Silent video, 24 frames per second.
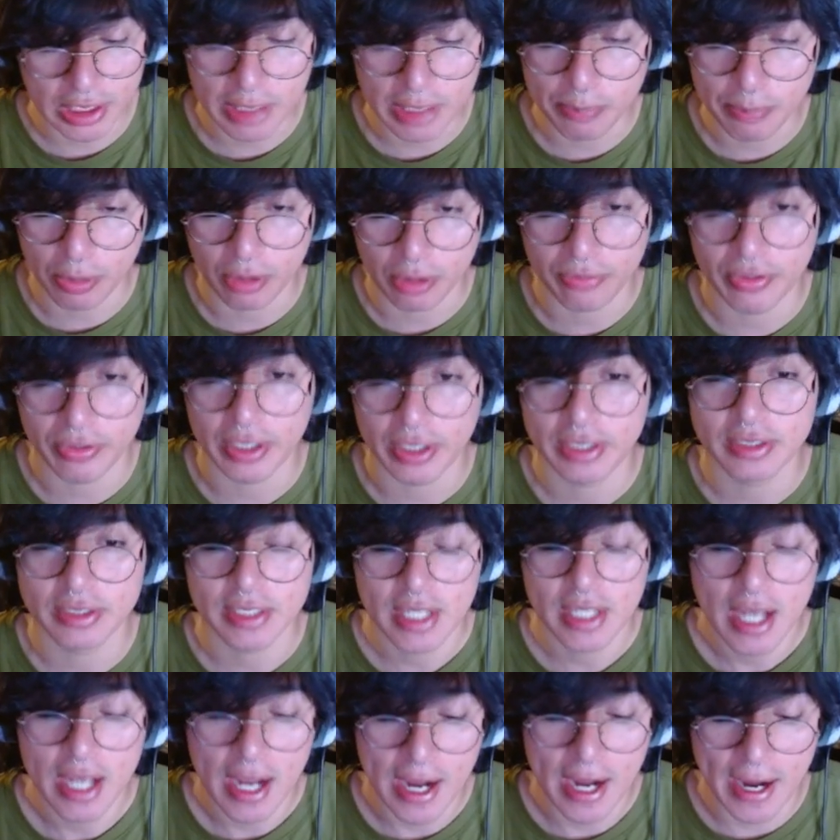perfect.
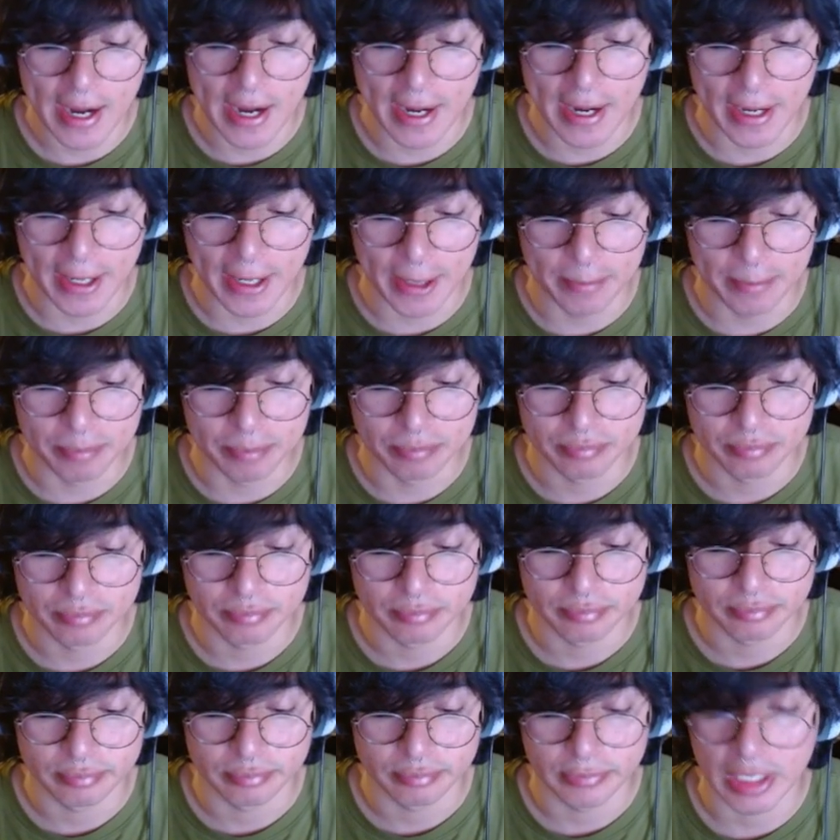
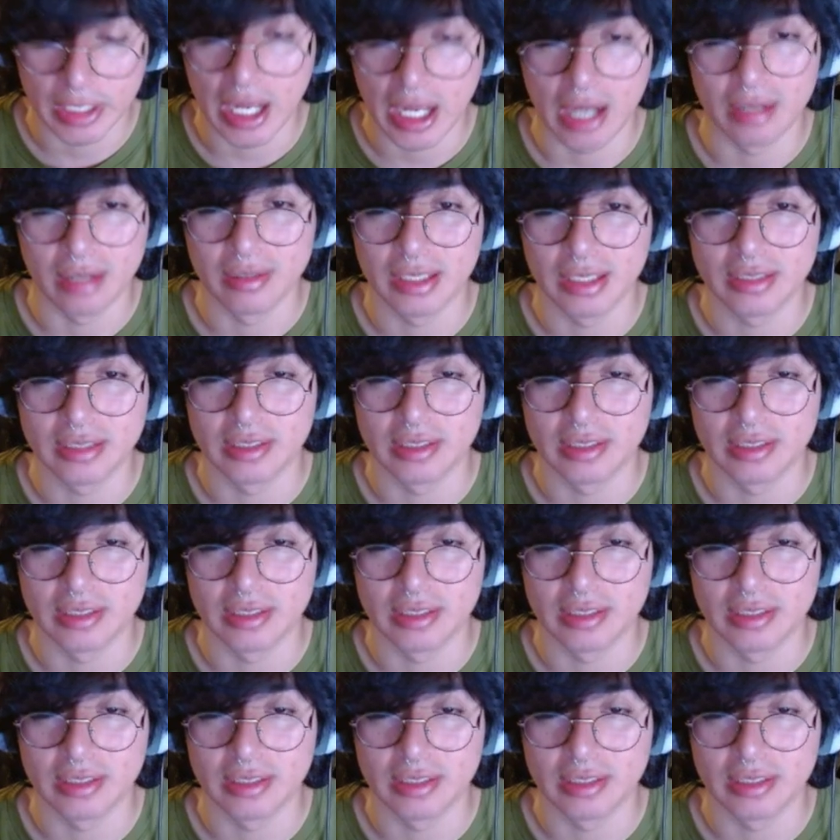Yeah,